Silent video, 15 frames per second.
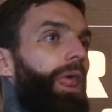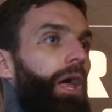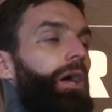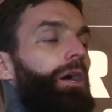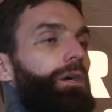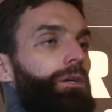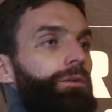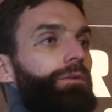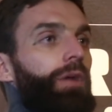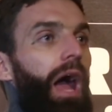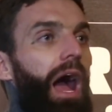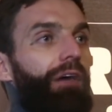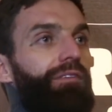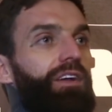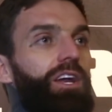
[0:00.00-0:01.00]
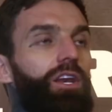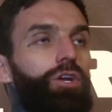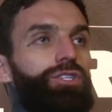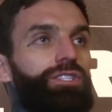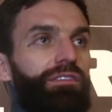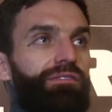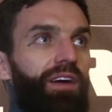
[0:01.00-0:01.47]
time. I think
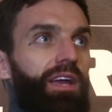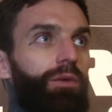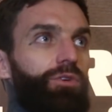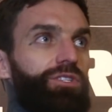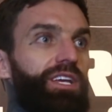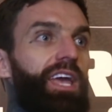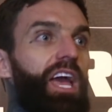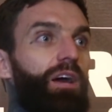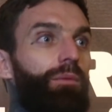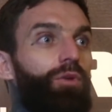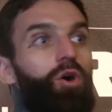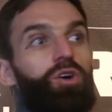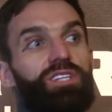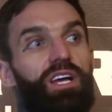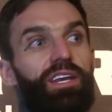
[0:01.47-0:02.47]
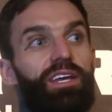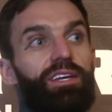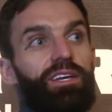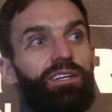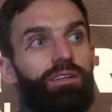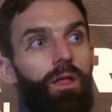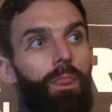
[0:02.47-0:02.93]
losing a fight was the kick up the arse I
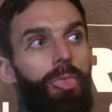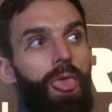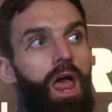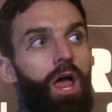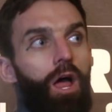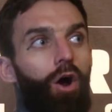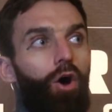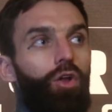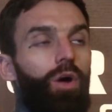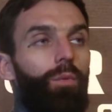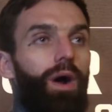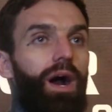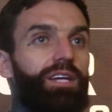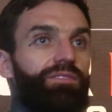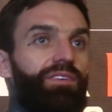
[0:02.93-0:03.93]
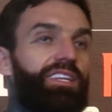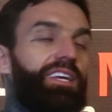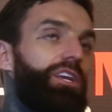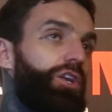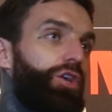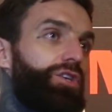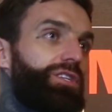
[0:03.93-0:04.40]
needed. Otherwise, if I
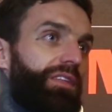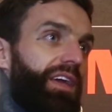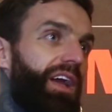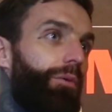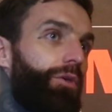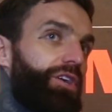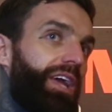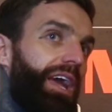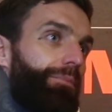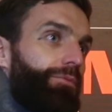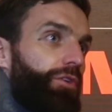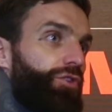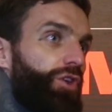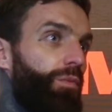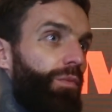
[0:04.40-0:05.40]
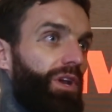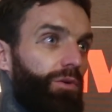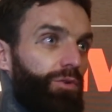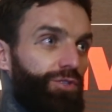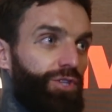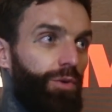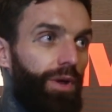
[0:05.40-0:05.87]
didn't lose, I think I would have kept on doing what I
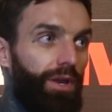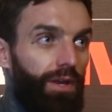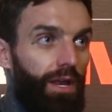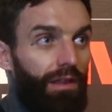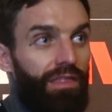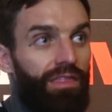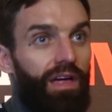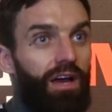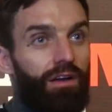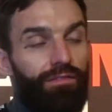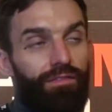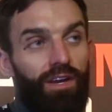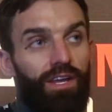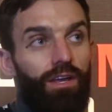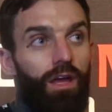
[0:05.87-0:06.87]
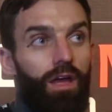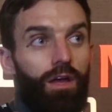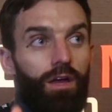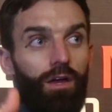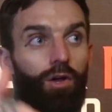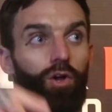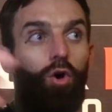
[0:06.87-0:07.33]
was doing, and thankfully,
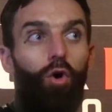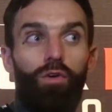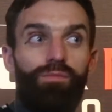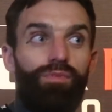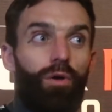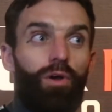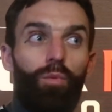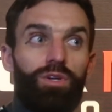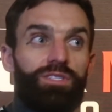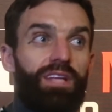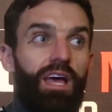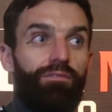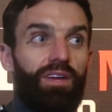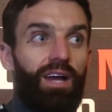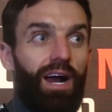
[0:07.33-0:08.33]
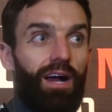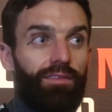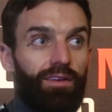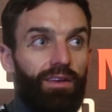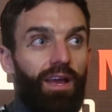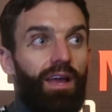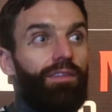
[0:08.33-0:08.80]
Corey Browning wasn't
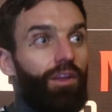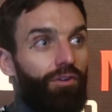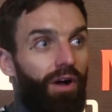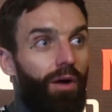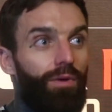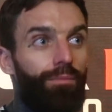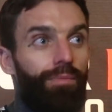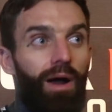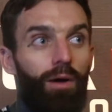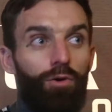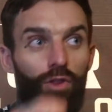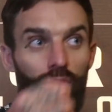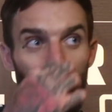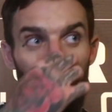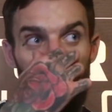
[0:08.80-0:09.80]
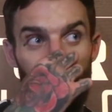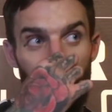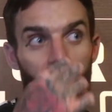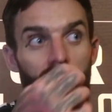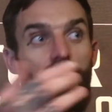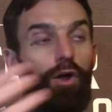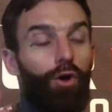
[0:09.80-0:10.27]
heavy-handed in the ground and pound, otherwise
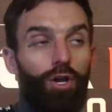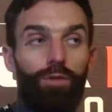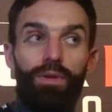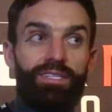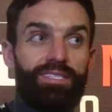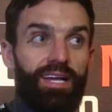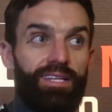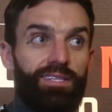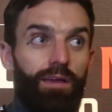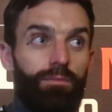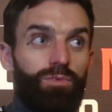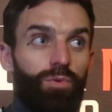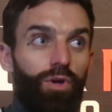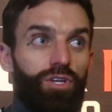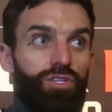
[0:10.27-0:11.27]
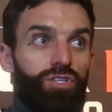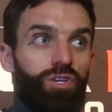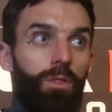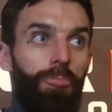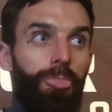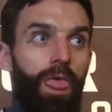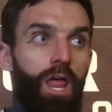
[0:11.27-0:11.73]
it could have been 10 times worse.
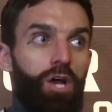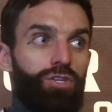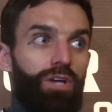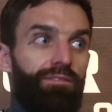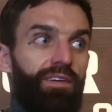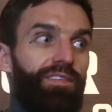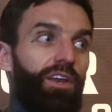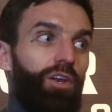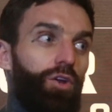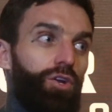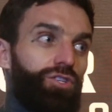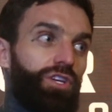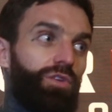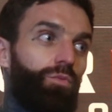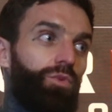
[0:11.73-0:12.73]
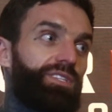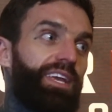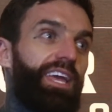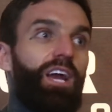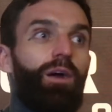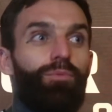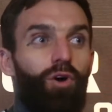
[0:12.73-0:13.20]
So I think the losing was the
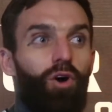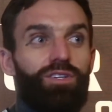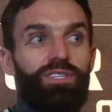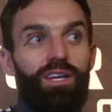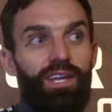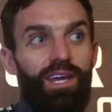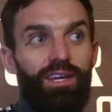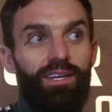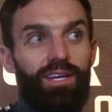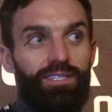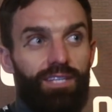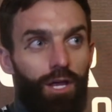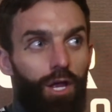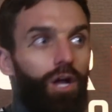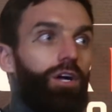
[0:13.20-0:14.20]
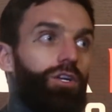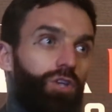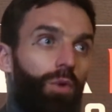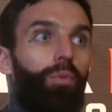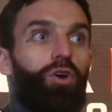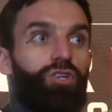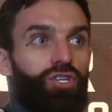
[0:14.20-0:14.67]
kick up horse I needed
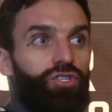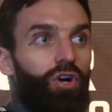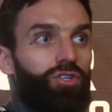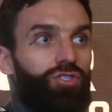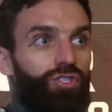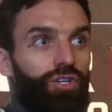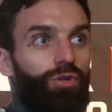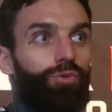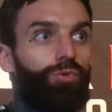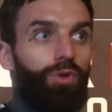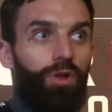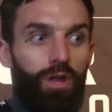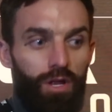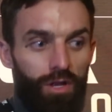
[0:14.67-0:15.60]
to push us on to